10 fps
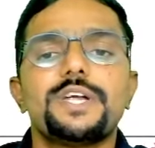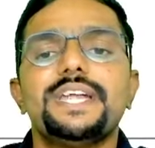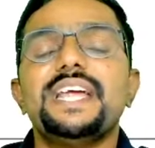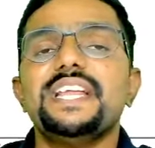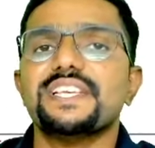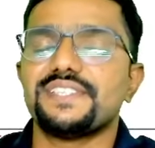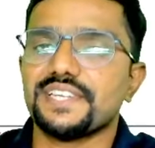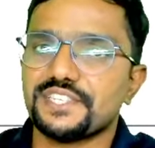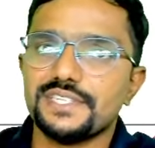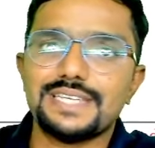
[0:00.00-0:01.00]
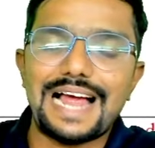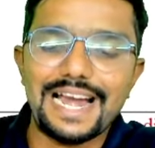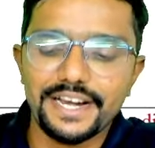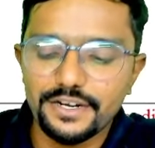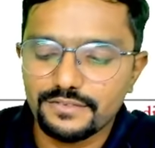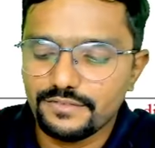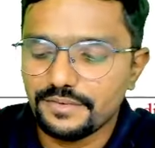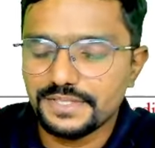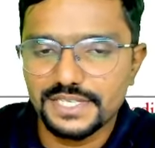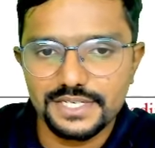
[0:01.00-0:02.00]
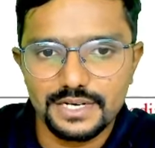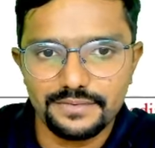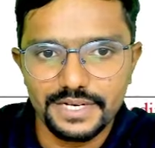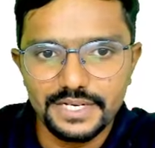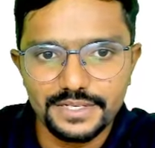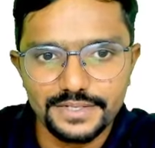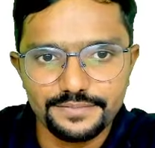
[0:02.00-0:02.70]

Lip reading: TDS sections added. We will just cover it.